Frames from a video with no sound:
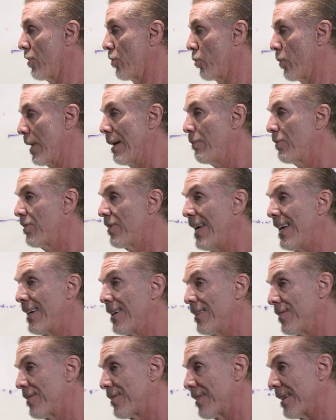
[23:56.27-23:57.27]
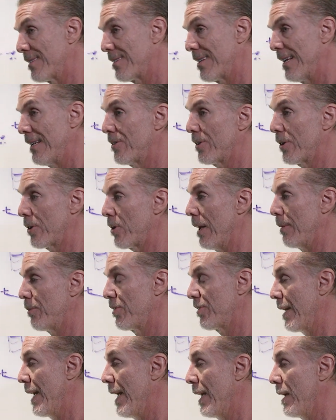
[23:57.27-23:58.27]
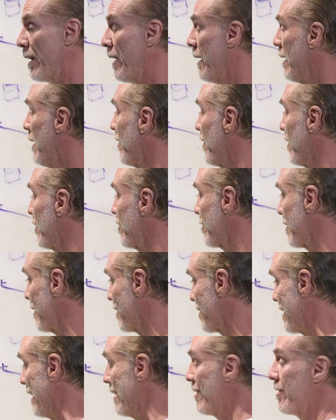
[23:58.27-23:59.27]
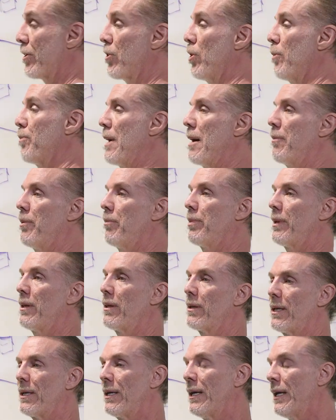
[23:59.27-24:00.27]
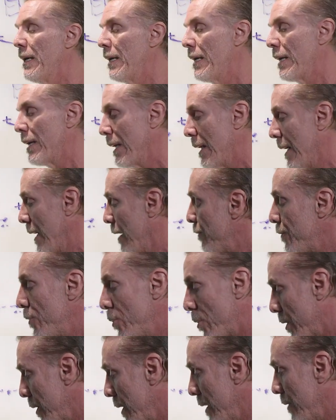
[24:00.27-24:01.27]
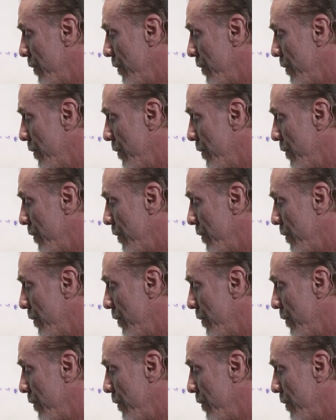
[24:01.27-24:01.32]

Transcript: because what I'm saying is statistical. I'm saying the statistical probability, if you could